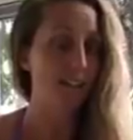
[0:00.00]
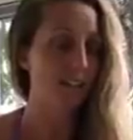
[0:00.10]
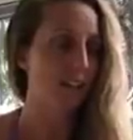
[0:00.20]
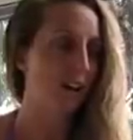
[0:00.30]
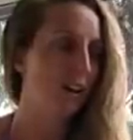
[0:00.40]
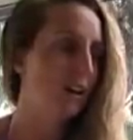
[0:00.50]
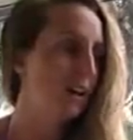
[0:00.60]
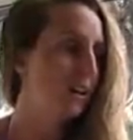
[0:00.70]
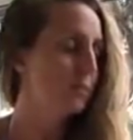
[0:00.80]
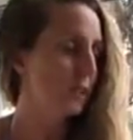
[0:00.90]
this out.
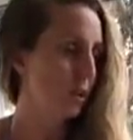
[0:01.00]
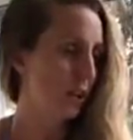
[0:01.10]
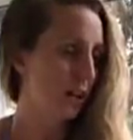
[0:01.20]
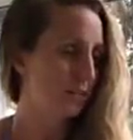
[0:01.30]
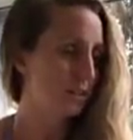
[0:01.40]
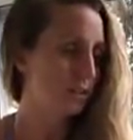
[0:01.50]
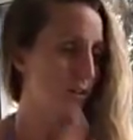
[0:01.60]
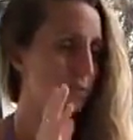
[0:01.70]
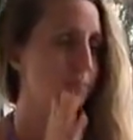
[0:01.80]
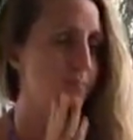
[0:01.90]
I'm like, okay,
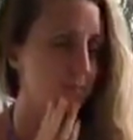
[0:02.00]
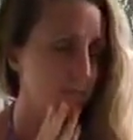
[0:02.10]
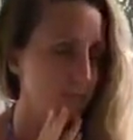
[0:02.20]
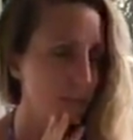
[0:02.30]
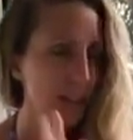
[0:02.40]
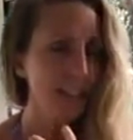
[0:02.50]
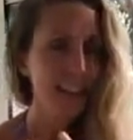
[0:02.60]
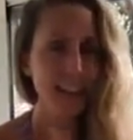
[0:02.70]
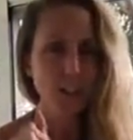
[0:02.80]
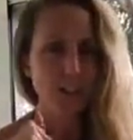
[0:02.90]
so
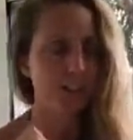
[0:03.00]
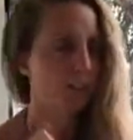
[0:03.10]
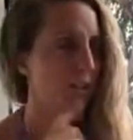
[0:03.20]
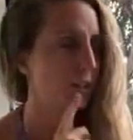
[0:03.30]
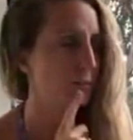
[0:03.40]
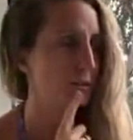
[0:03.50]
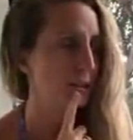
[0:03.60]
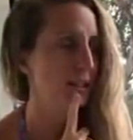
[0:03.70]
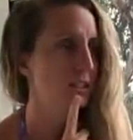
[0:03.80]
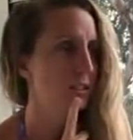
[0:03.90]
hairdressers don't come to
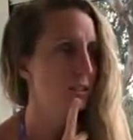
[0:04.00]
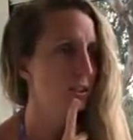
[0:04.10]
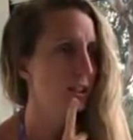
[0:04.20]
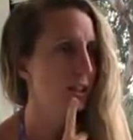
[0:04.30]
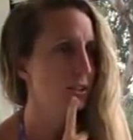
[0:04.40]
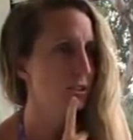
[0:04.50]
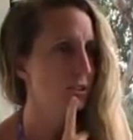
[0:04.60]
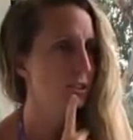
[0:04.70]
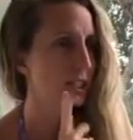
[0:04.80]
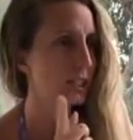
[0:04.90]
me to learn how
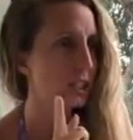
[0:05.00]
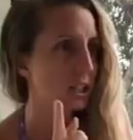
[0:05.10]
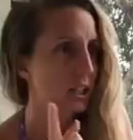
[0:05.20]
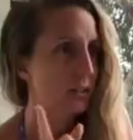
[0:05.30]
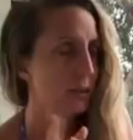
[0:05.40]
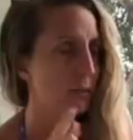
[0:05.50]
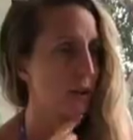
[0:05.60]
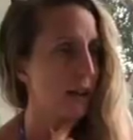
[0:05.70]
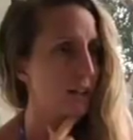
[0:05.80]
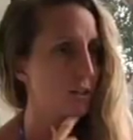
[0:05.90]
to teach people
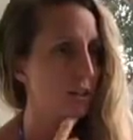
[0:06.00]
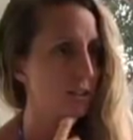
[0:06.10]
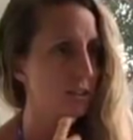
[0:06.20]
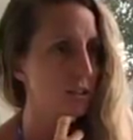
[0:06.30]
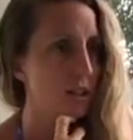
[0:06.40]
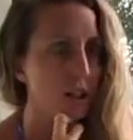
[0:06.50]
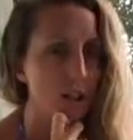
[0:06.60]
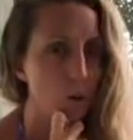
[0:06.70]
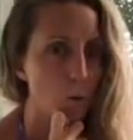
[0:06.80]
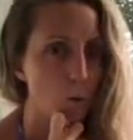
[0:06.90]
to hairdress.
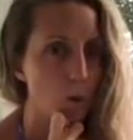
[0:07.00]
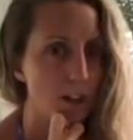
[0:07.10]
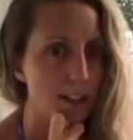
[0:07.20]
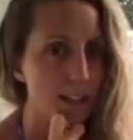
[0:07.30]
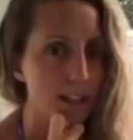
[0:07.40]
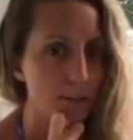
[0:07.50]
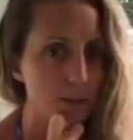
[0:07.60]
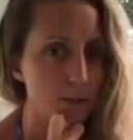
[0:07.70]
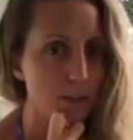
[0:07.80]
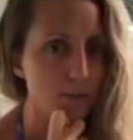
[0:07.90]
What do they come
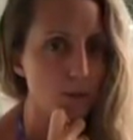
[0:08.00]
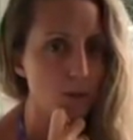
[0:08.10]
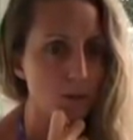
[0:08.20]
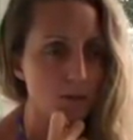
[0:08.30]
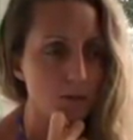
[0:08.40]
to me for?